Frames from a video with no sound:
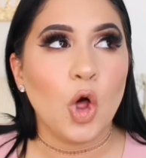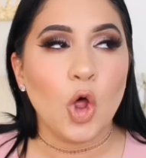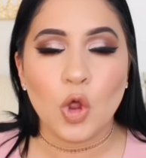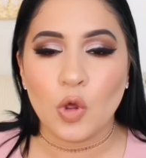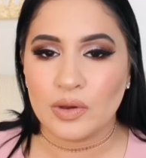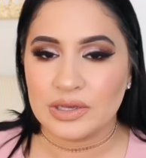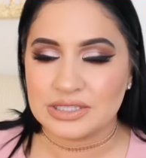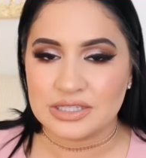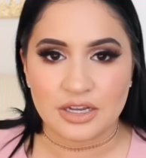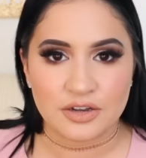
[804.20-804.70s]

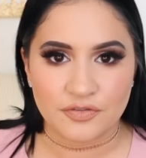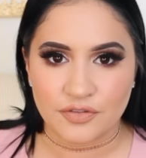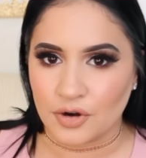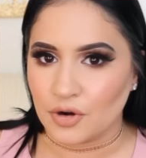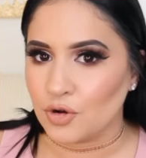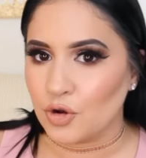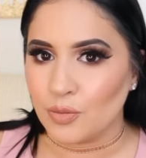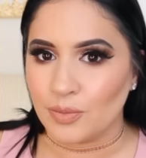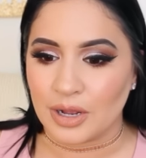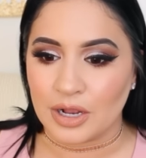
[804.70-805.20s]
always look for
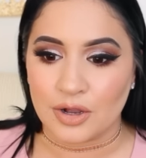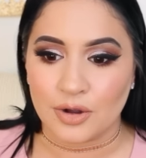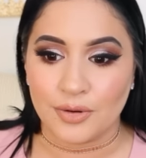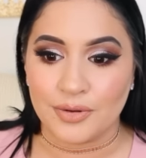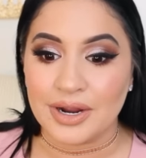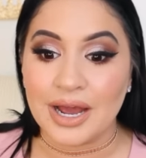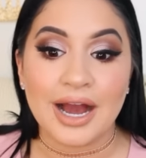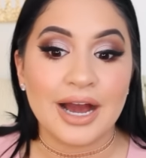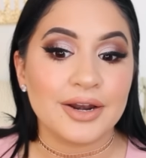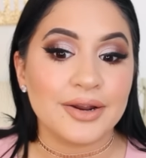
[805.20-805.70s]
a coupon
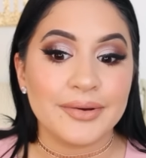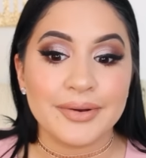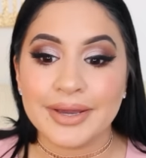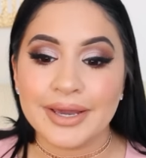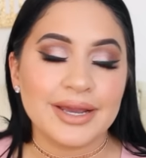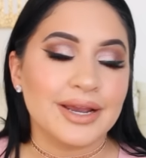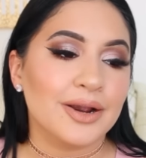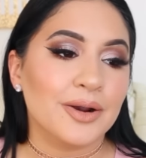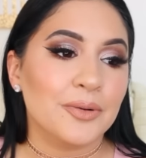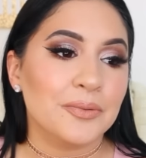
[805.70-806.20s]
code. I don't
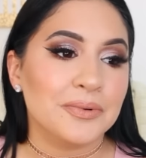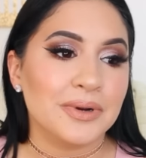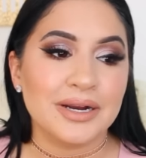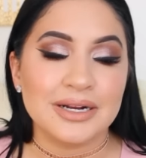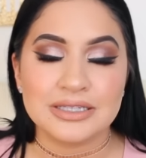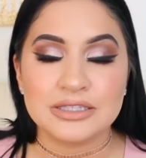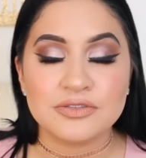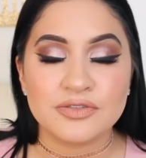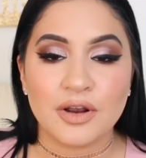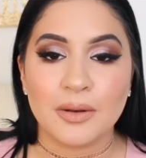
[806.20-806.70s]
care where
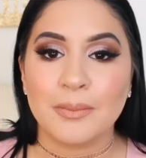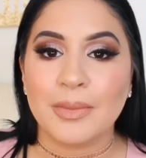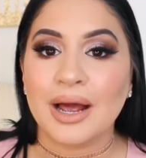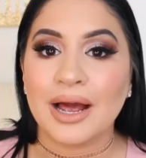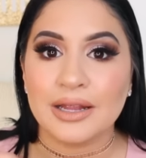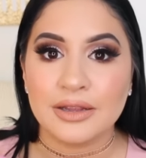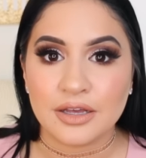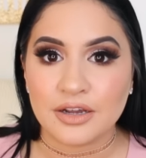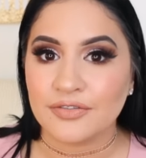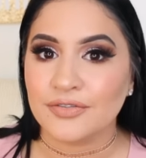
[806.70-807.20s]
it's from,
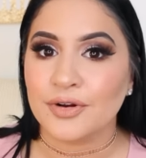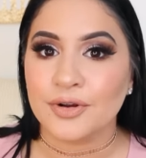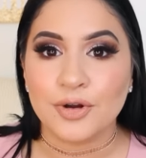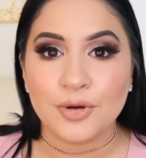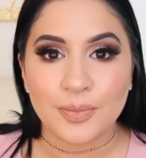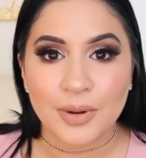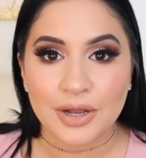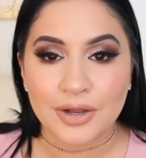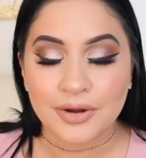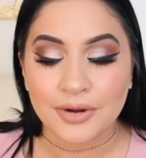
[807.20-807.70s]
I look for a
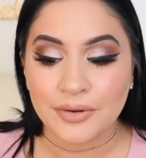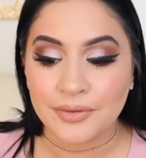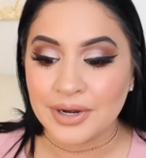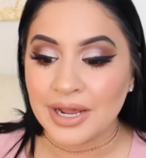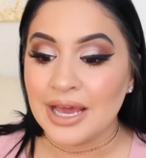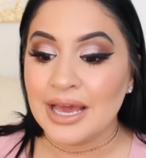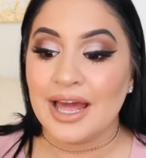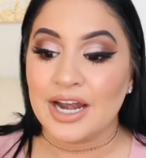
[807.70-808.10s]
coupon code.